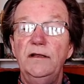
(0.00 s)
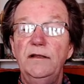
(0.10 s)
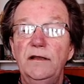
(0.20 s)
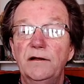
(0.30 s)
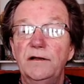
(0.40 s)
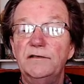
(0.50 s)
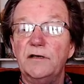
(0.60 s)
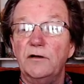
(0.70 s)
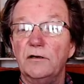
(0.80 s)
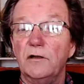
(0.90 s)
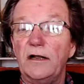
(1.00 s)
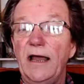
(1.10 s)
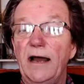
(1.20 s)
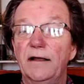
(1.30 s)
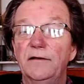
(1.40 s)
here is a good look
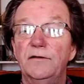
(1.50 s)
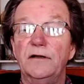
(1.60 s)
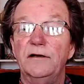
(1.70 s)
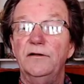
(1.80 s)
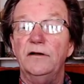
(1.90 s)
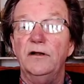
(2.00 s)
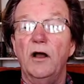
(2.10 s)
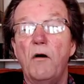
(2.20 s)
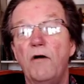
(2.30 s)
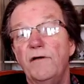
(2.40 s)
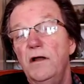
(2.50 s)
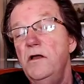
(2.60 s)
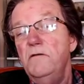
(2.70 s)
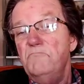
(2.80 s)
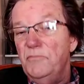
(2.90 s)
at it. And you can go over,
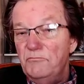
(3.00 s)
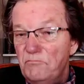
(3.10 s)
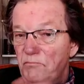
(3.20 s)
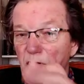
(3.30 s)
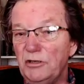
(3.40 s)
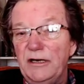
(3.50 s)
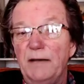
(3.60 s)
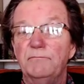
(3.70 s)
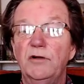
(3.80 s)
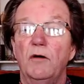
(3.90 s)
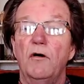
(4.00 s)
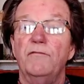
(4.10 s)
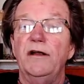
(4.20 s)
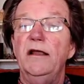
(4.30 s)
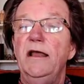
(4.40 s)
pull it up, go
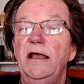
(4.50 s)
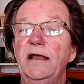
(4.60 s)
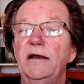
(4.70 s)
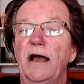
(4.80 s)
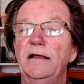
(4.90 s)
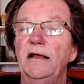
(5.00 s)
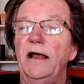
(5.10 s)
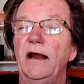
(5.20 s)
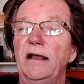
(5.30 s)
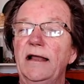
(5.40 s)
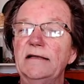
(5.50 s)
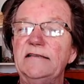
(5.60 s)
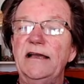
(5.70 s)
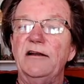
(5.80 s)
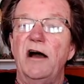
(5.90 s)
over it, and I can't
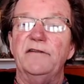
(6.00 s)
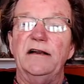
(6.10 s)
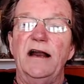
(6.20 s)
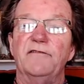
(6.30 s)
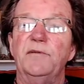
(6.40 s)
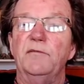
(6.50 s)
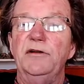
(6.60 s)
say it often enough. But